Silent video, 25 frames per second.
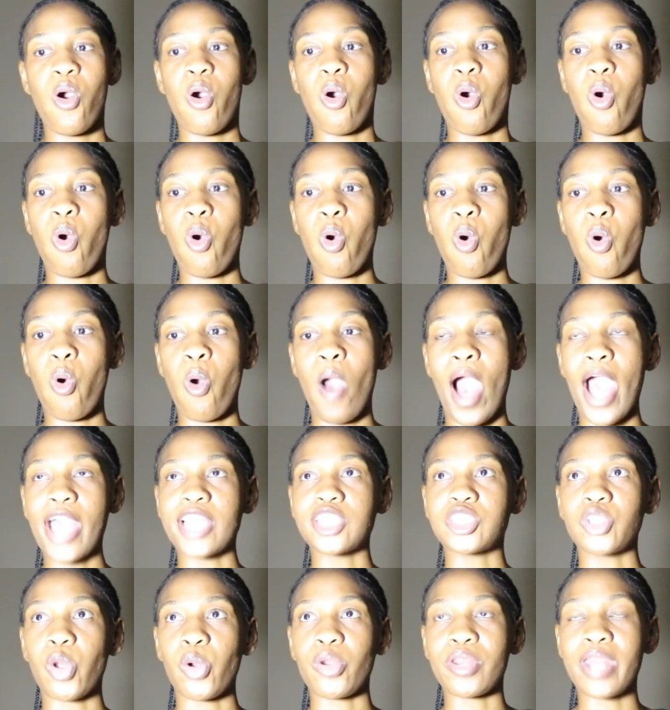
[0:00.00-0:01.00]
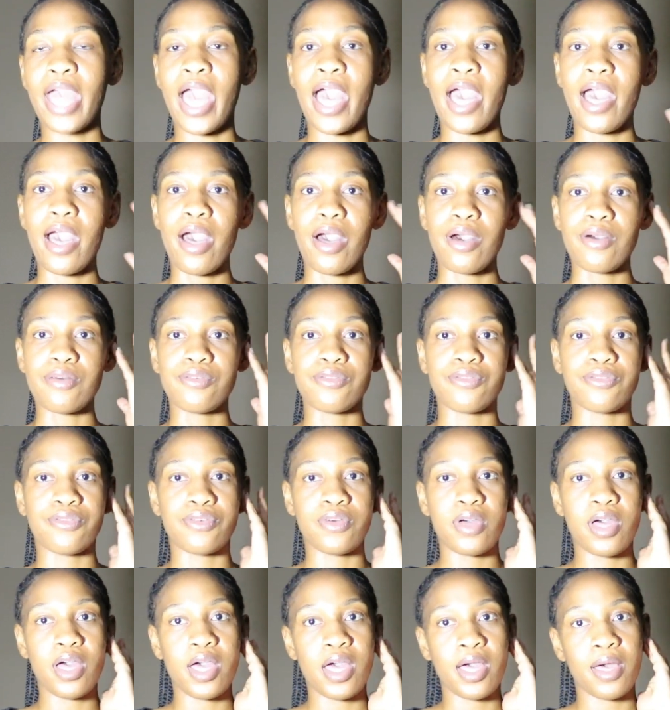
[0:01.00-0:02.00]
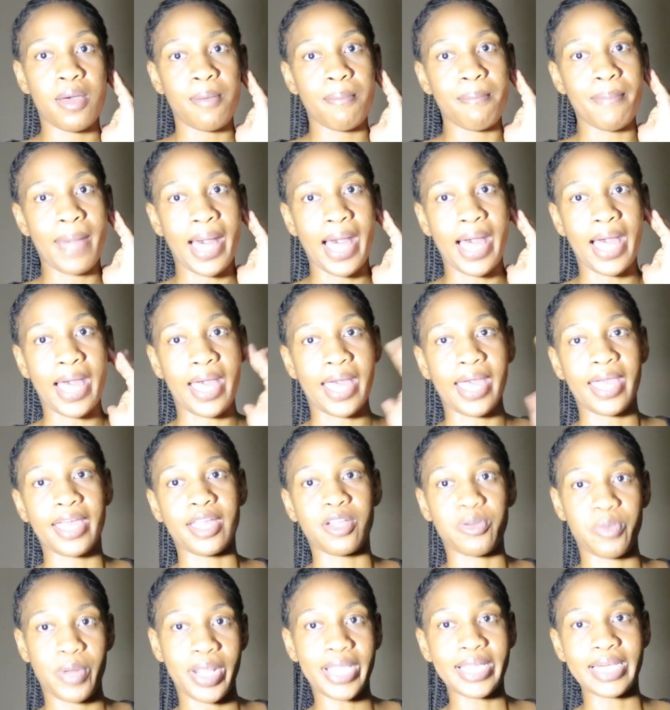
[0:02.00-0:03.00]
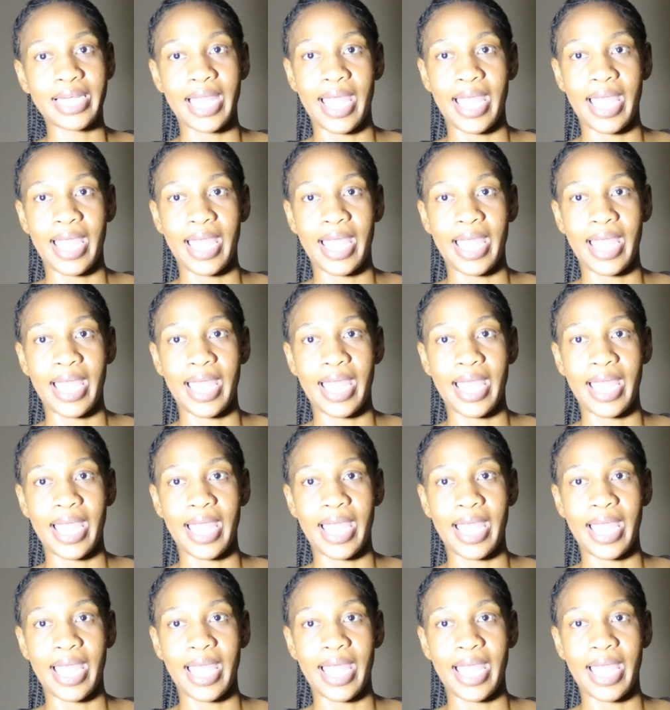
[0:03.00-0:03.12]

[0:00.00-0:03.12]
or I don't have my ring